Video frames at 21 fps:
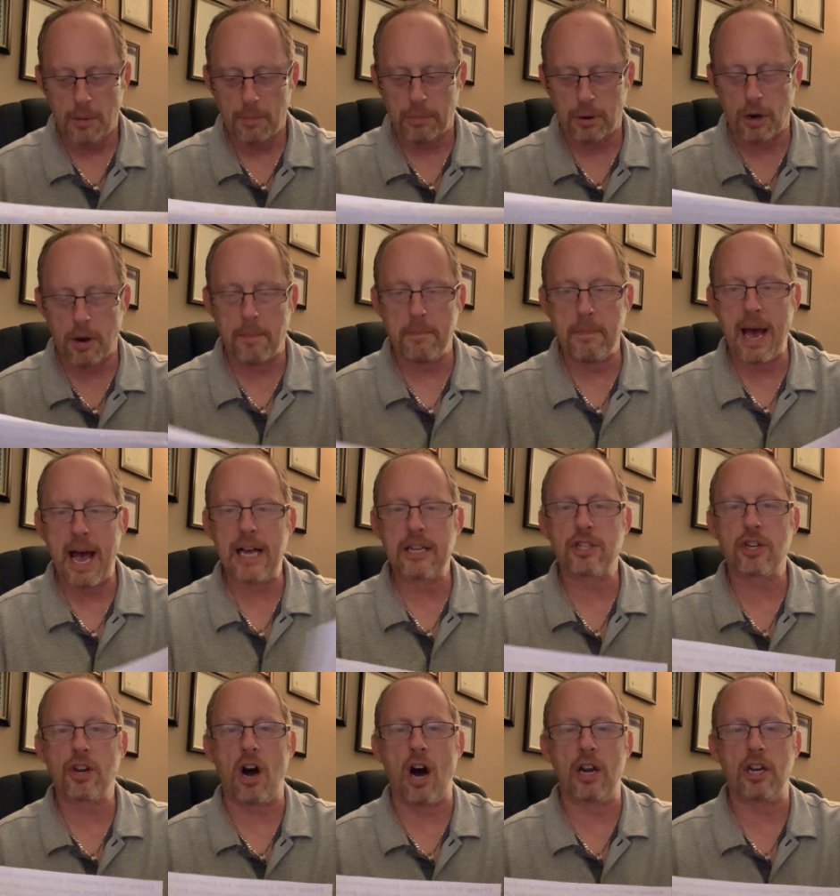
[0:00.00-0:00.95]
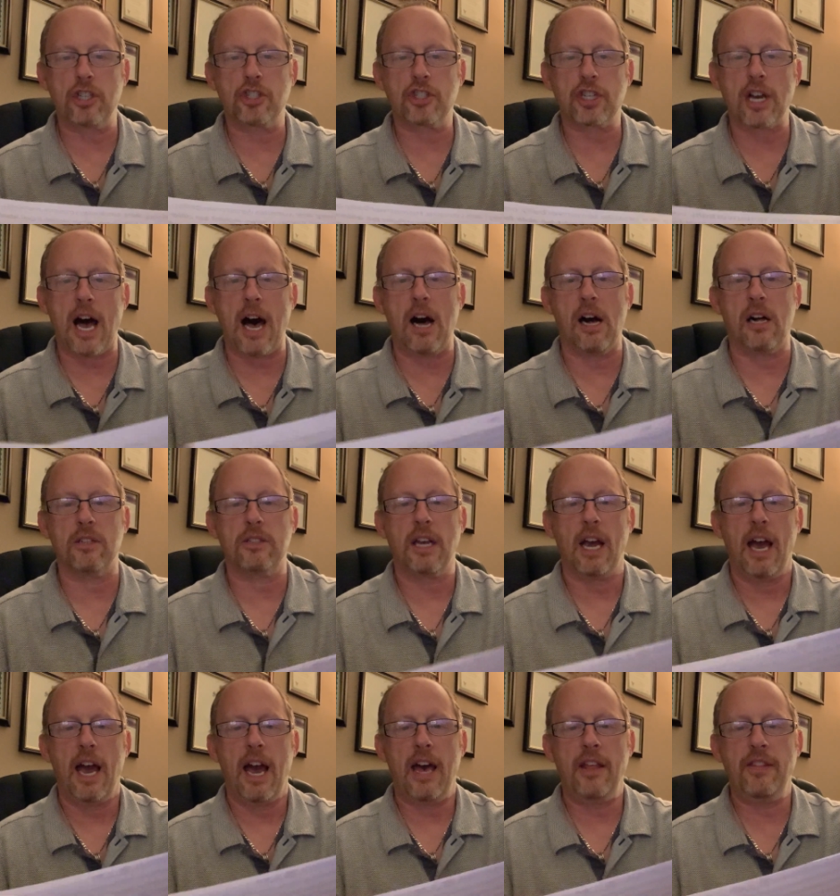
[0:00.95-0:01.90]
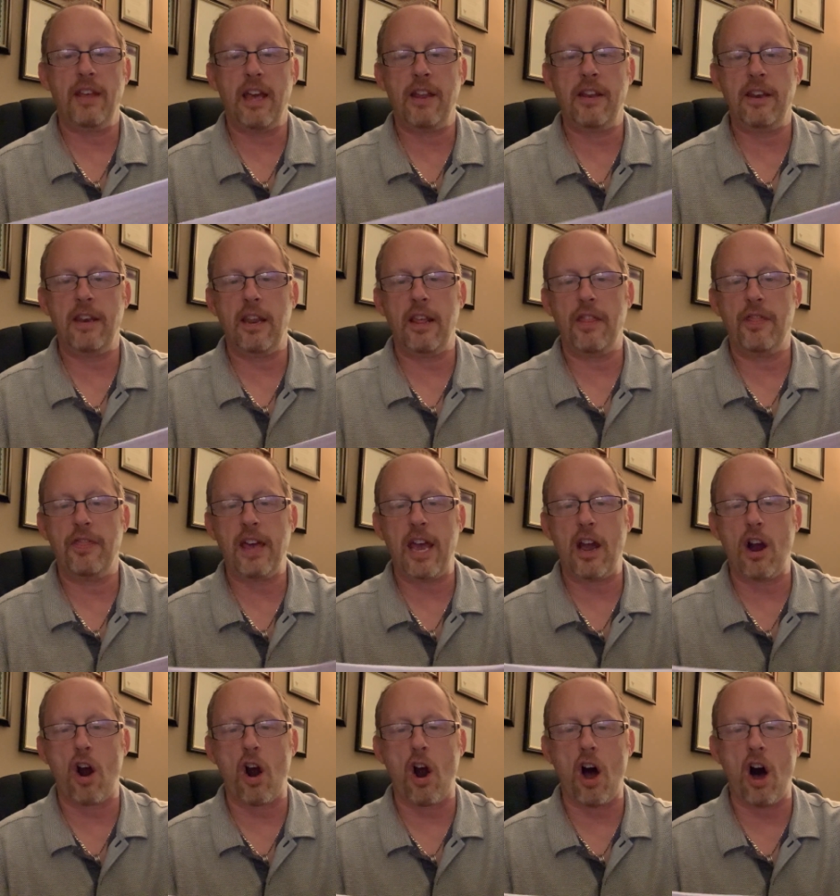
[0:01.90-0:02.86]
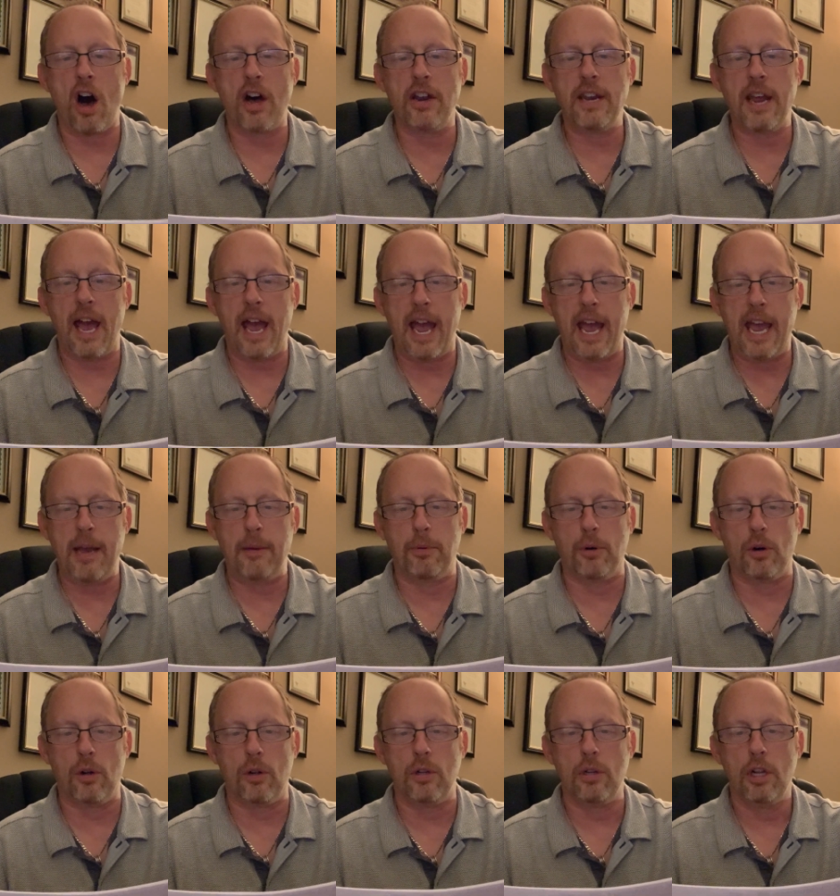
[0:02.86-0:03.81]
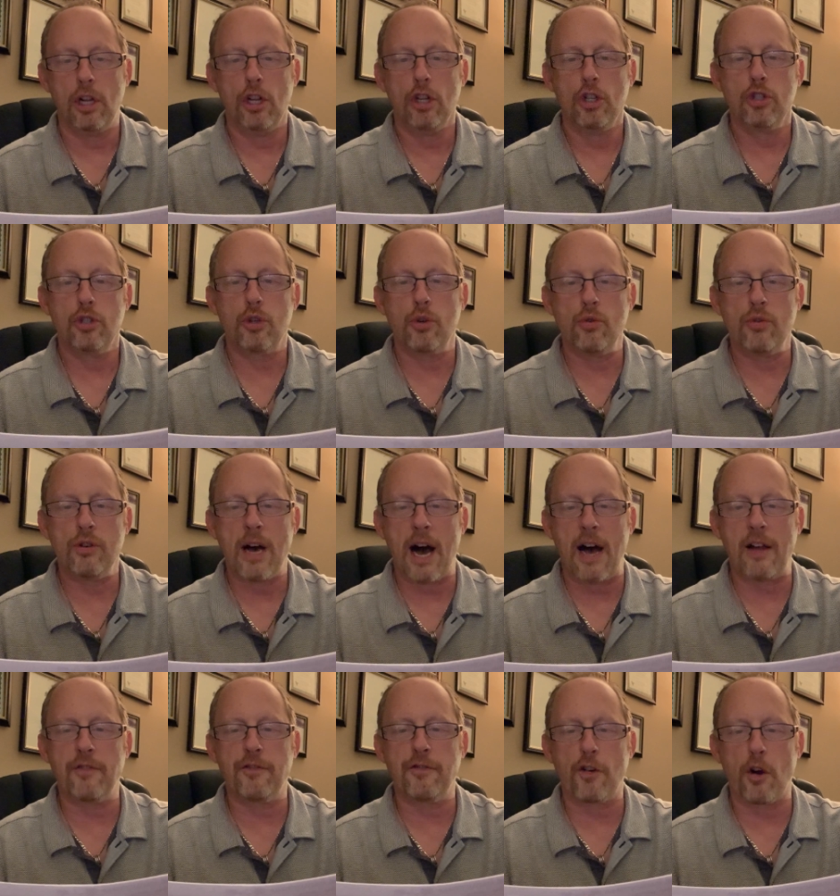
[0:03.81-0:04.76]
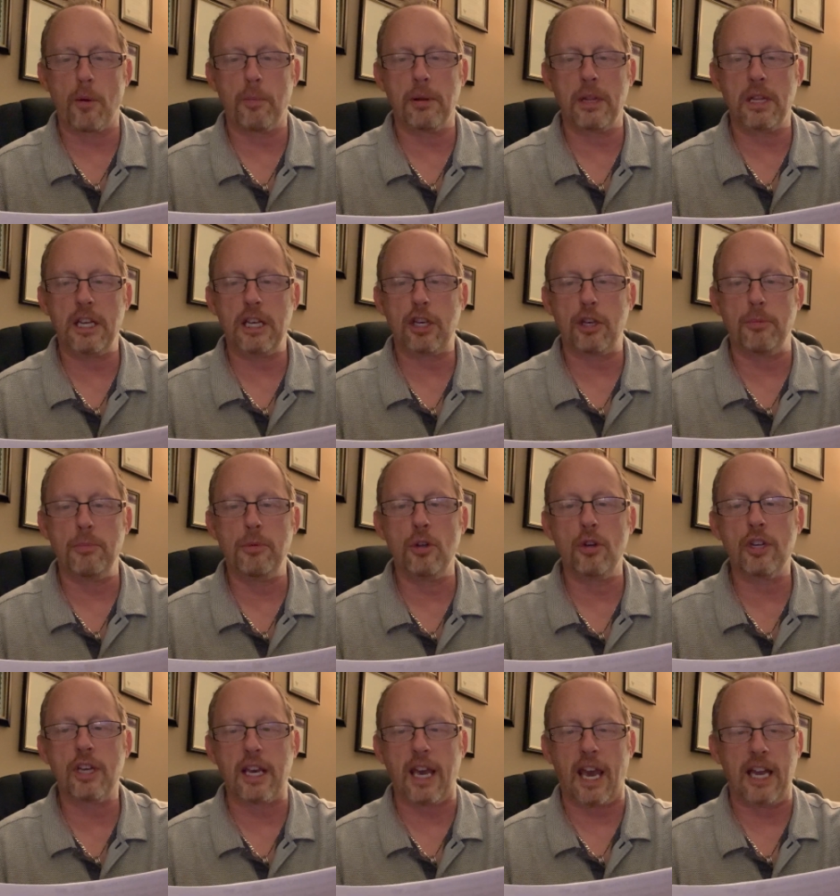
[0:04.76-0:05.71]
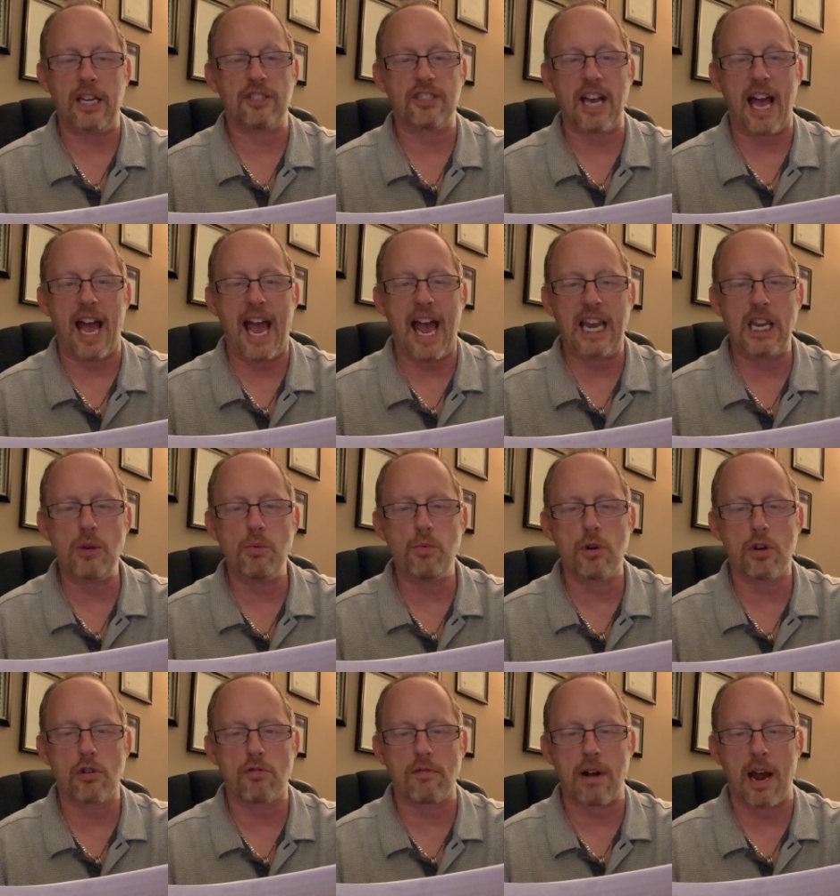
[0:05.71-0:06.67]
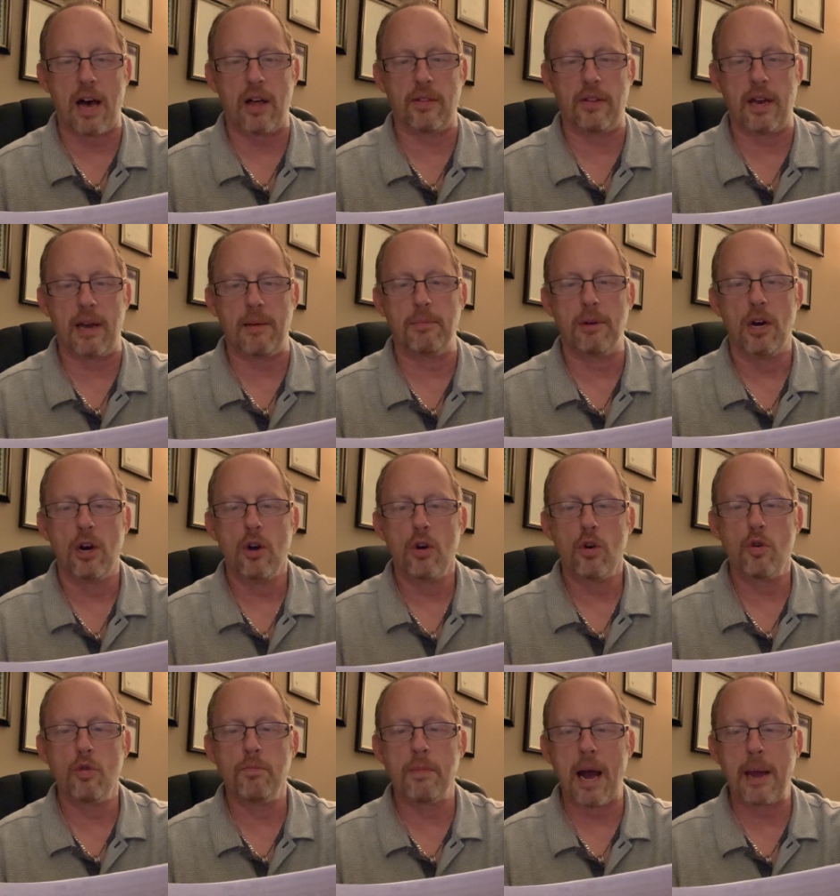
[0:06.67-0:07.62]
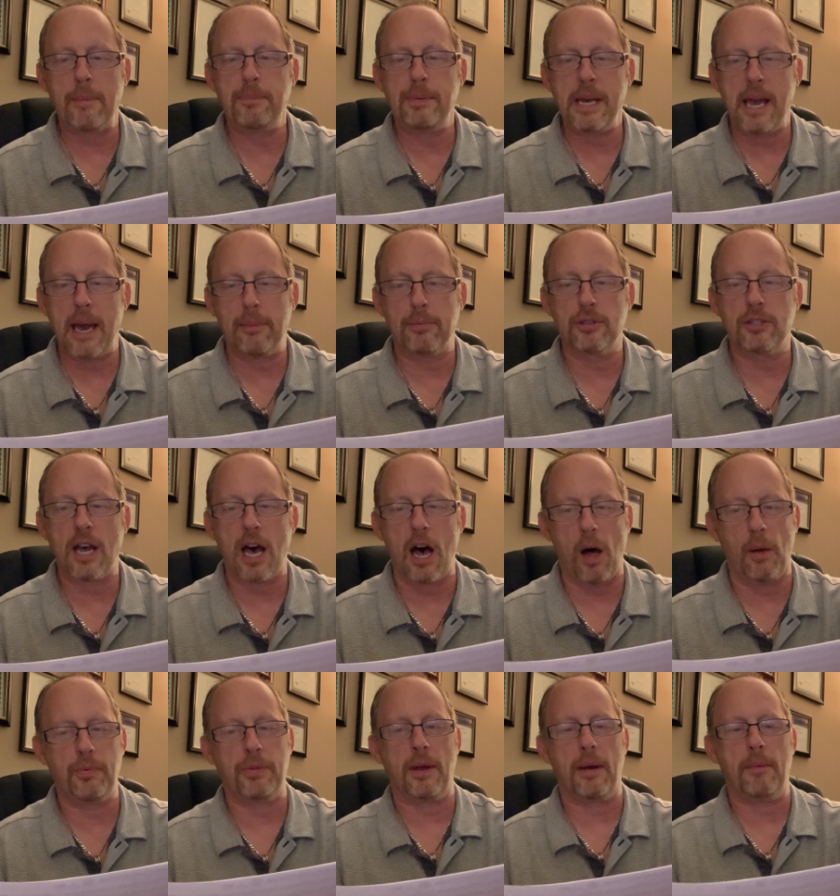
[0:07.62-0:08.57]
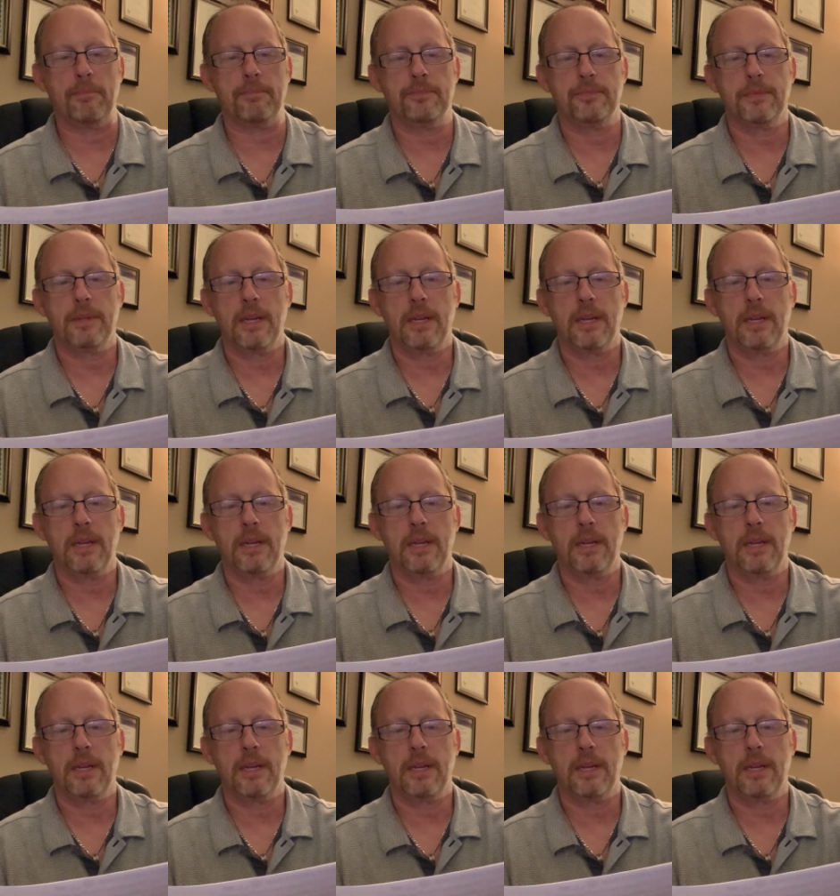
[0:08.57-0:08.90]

Put a mask on a child and then they are unable to non-verbally communicate to anyone around them who might be able to help them.